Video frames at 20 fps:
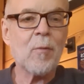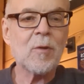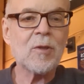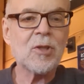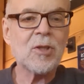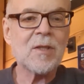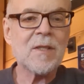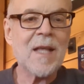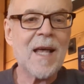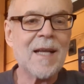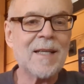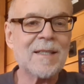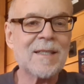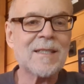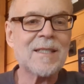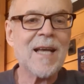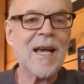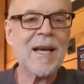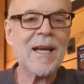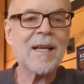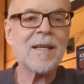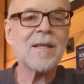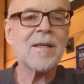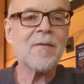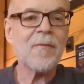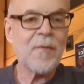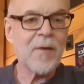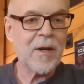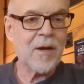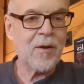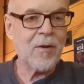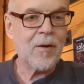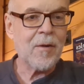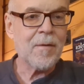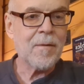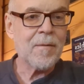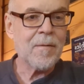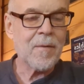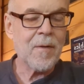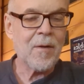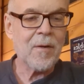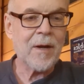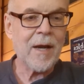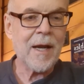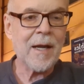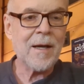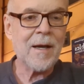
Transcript: which is that second finger, okay?